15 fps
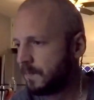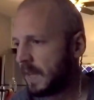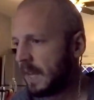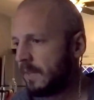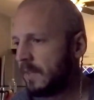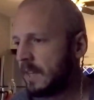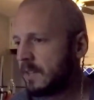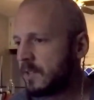
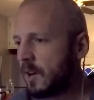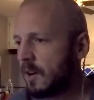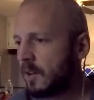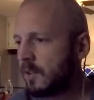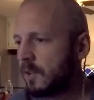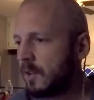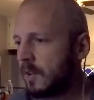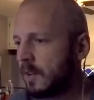And this
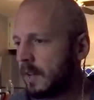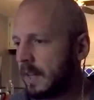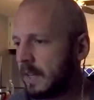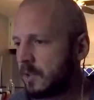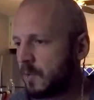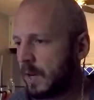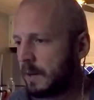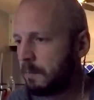article
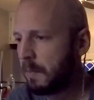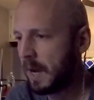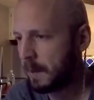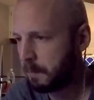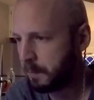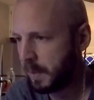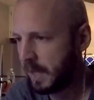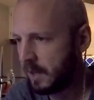is written by
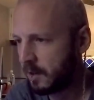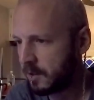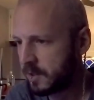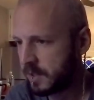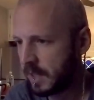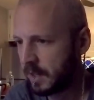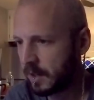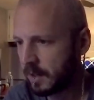Peter
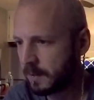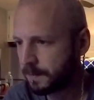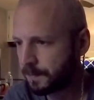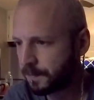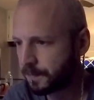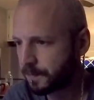Singer,